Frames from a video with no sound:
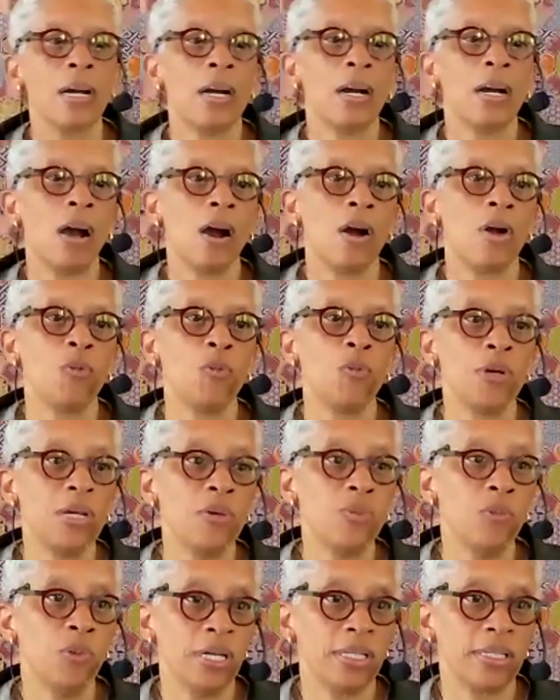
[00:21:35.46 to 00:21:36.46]
are we
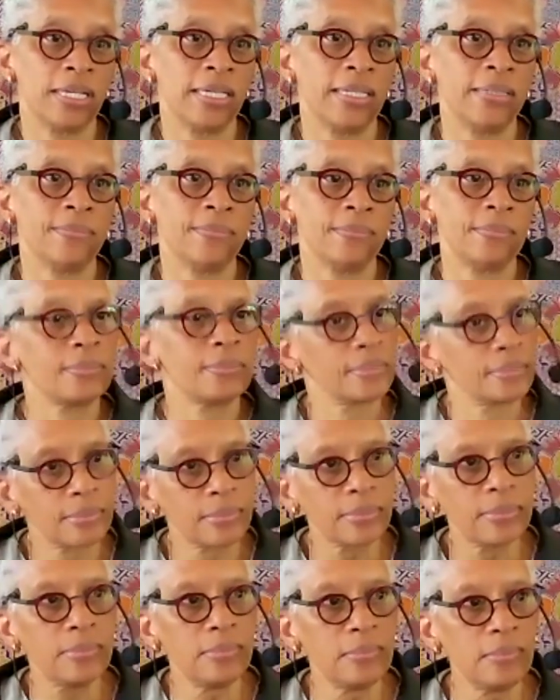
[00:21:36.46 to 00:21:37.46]
willing
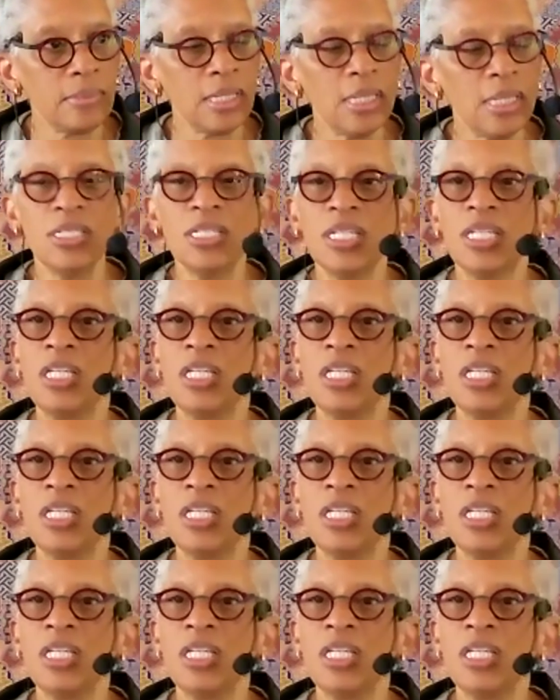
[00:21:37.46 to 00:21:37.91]
to